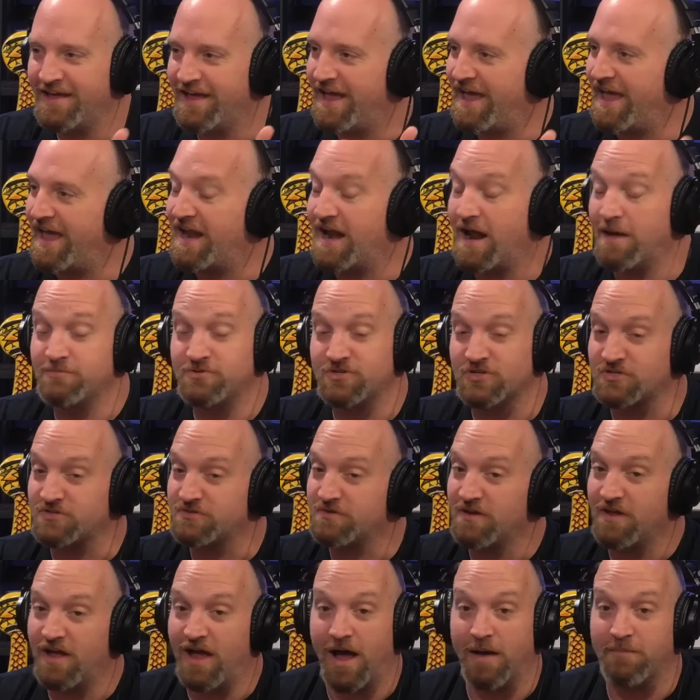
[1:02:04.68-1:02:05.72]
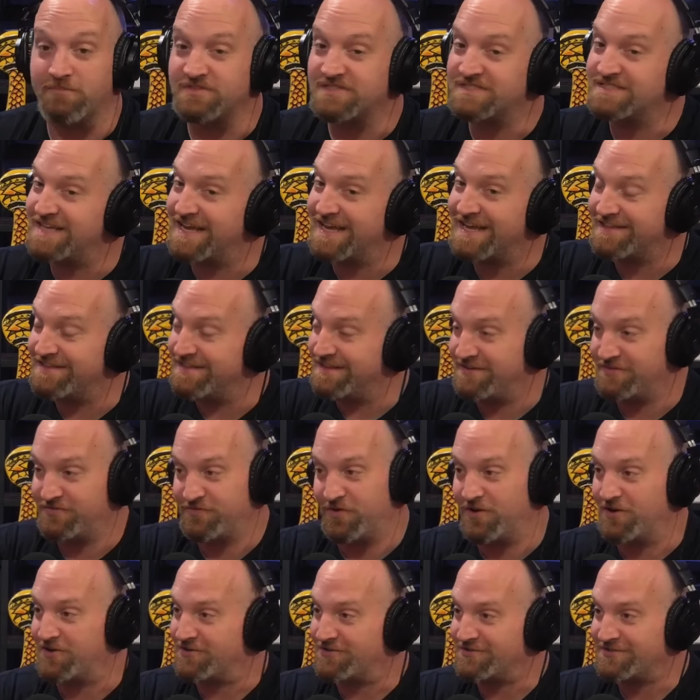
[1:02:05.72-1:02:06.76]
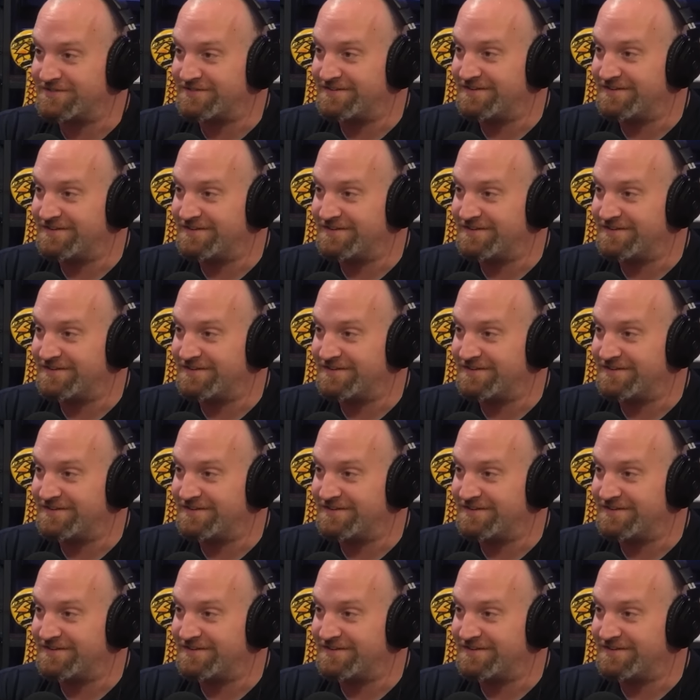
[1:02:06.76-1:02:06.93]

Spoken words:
And I'm zinging these fuckers.